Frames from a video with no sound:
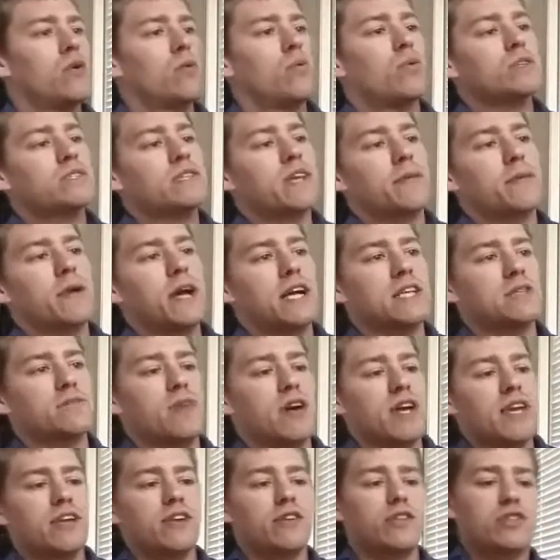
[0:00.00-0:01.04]
What's up, guys?
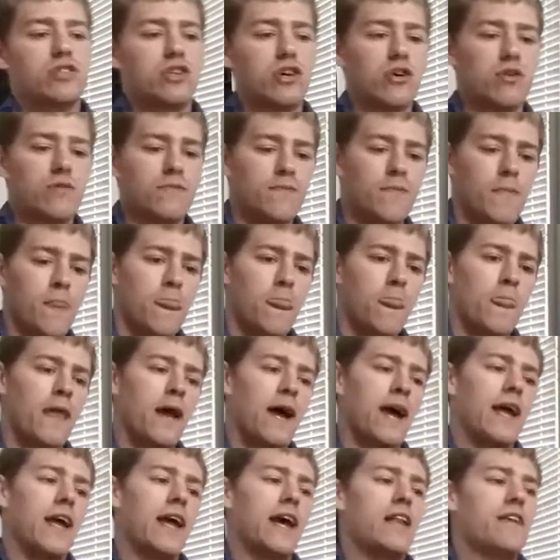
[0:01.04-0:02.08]
Mike here. So
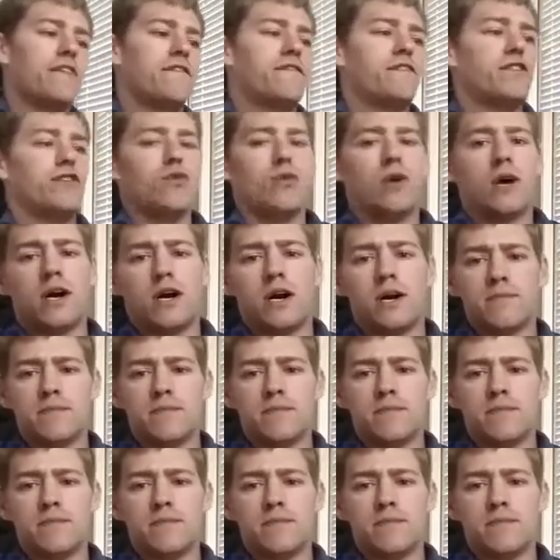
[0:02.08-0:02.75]
I had a few